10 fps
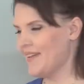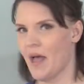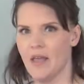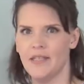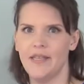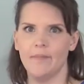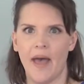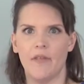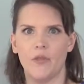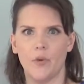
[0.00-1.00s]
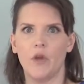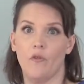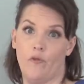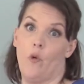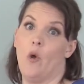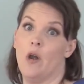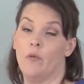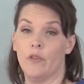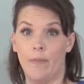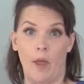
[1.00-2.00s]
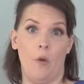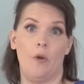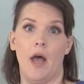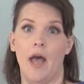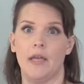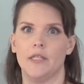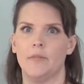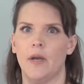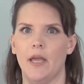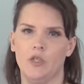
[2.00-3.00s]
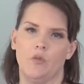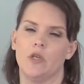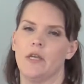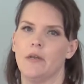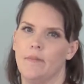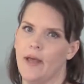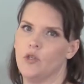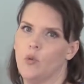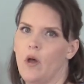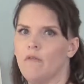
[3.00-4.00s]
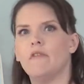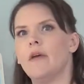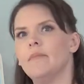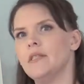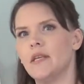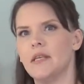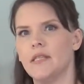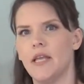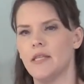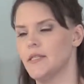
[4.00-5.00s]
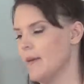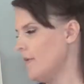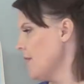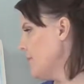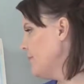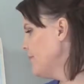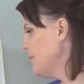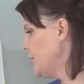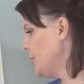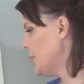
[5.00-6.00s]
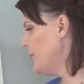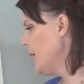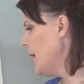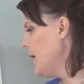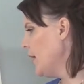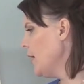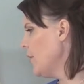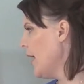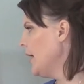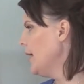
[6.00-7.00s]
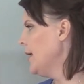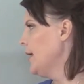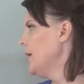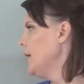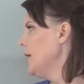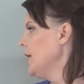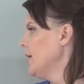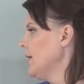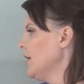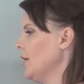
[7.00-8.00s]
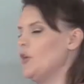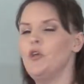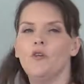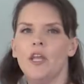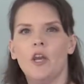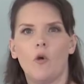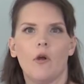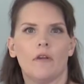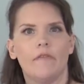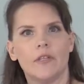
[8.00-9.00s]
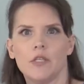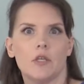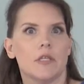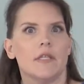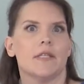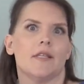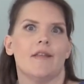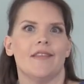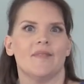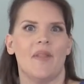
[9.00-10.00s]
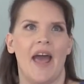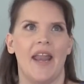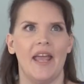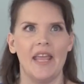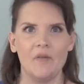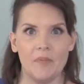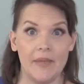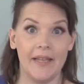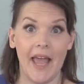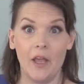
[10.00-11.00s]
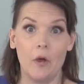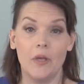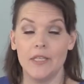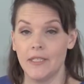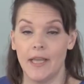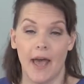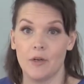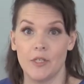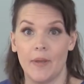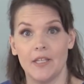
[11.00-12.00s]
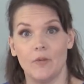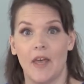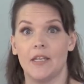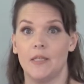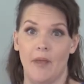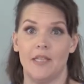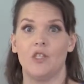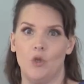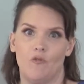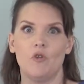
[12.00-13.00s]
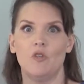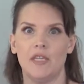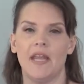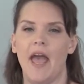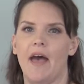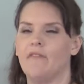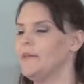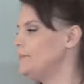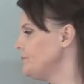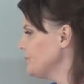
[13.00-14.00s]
3 or 4 with my own eyes, but I do work in about 12 of them because I can sense some of them too. Anyway, you need an auric field to exist on this planet. It would be like going to outer space without a spacesuit if you didn't have it.